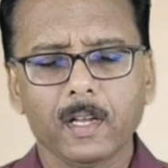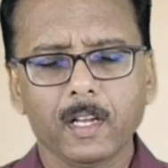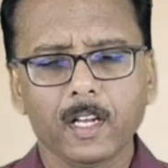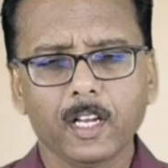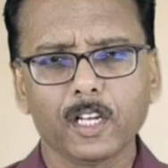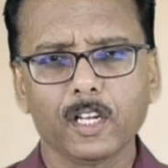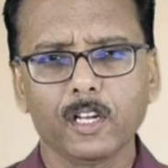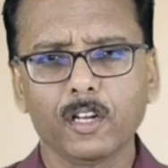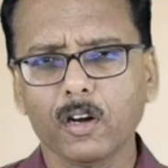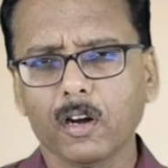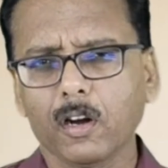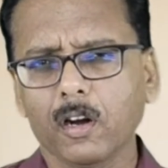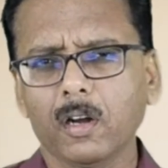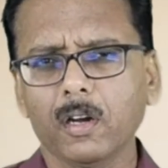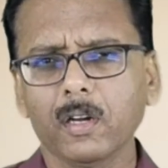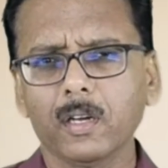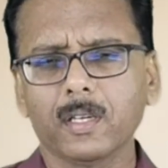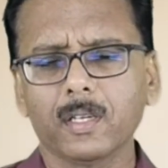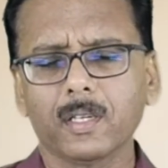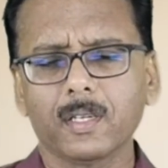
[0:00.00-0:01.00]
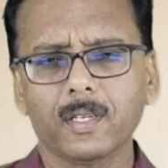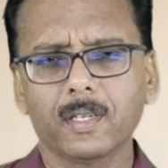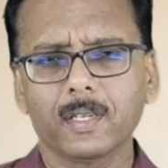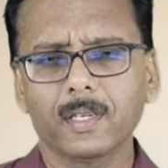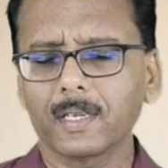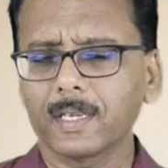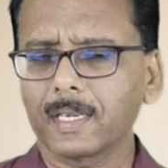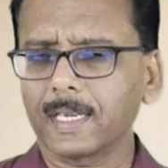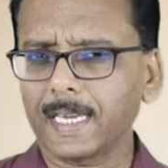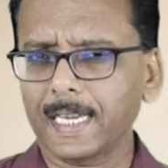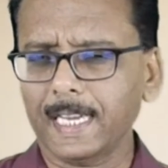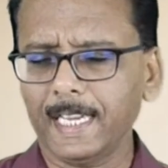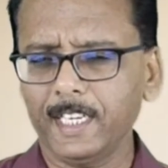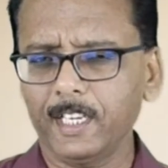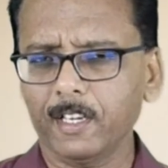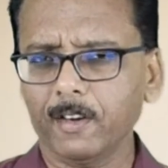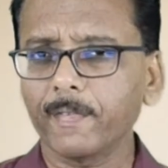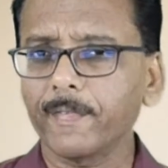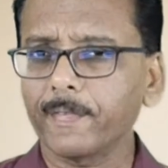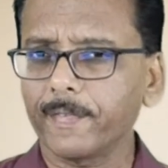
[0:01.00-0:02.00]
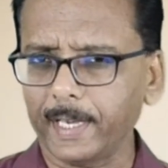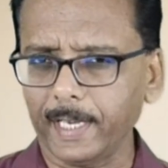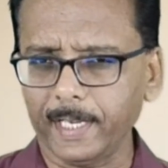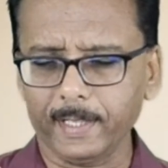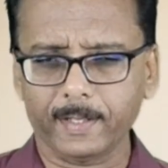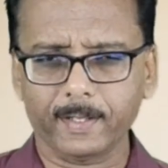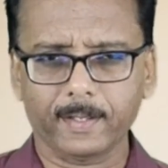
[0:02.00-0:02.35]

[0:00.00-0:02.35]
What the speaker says: God kind of faith